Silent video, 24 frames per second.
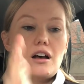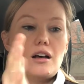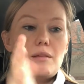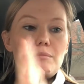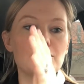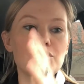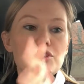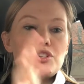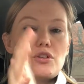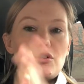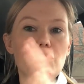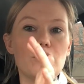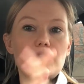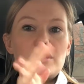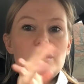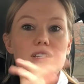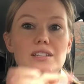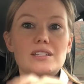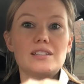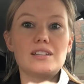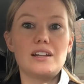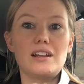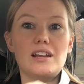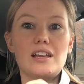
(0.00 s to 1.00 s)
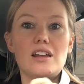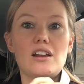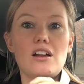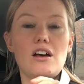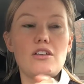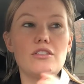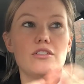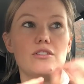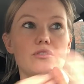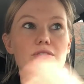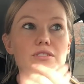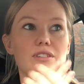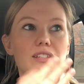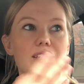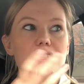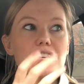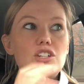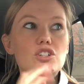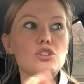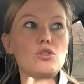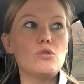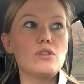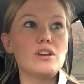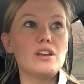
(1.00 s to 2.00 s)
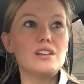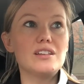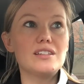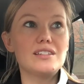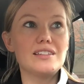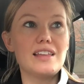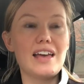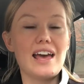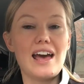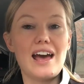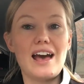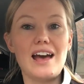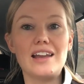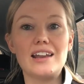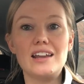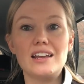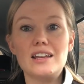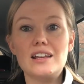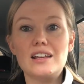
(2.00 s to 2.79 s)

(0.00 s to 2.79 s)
So this is going to get all those essential oils that